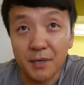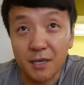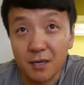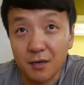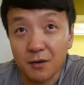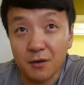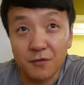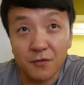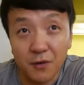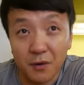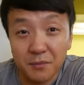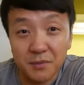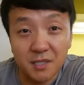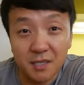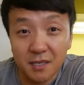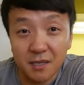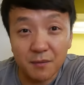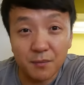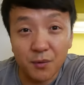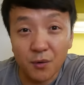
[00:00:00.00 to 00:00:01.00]
here from
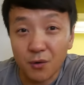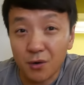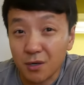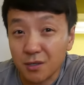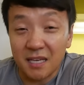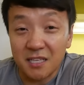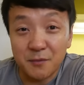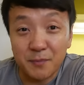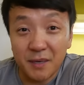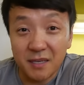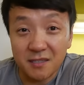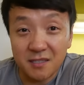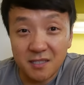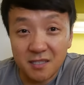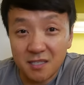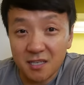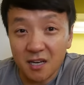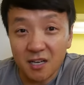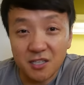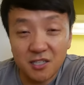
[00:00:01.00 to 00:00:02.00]
Singapore. It's been
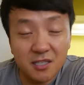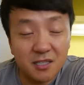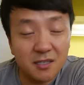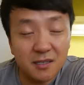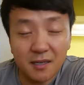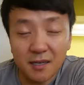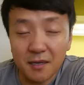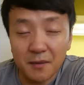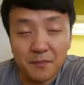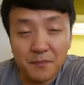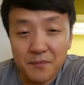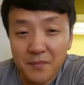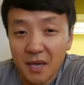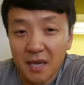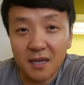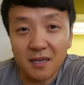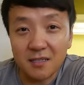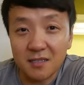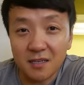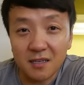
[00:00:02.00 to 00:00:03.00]
such an
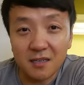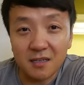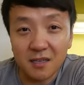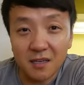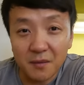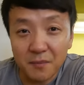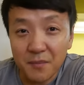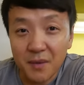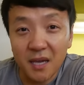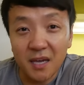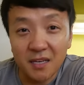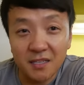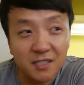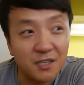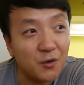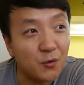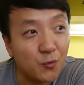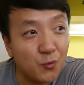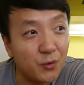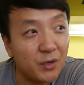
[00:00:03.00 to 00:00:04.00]
amazing,
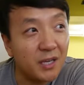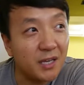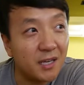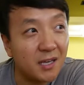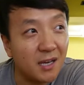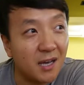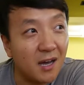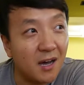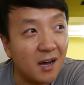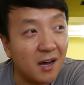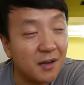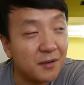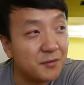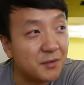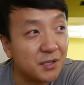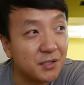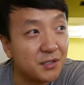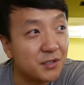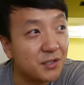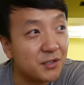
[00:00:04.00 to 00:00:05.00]
amazing week.
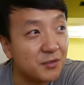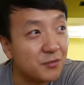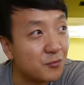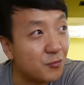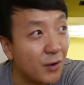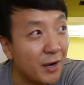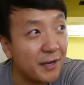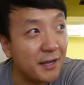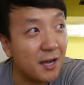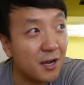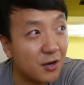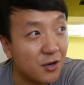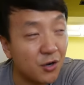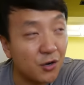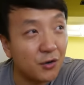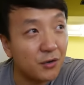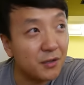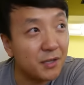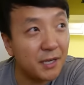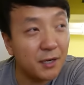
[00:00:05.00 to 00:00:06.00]
This is right now,
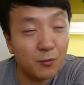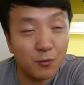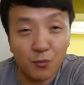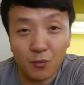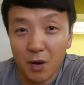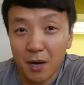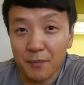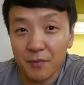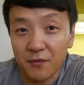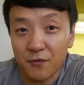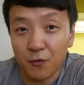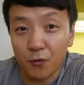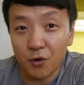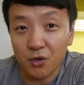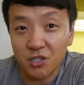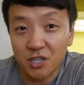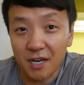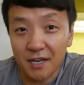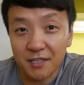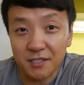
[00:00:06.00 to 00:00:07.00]
currently right
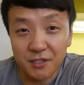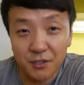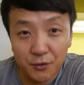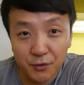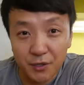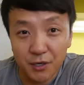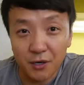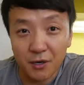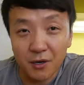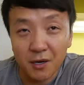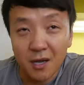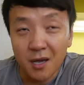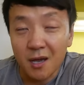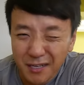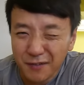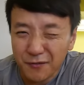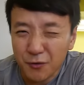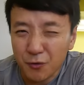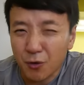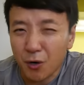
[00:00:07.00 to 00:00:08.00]
before Chinese New Year.
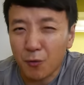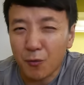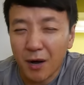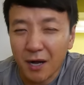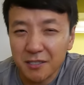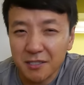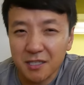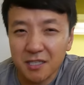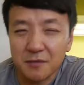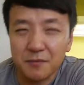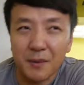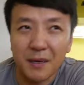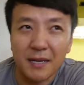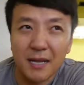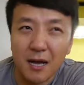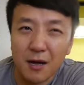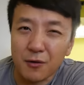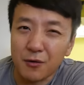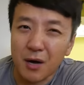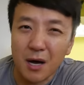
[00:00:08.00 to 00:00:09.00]
And if you are watching this by
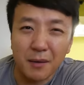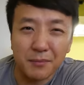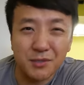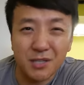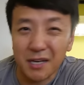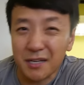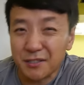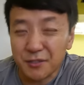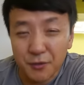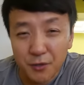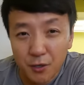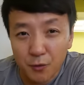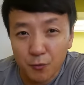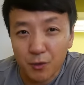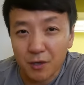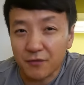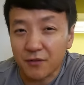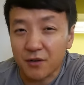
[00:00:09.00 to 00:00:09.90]
now, Chinese New Year would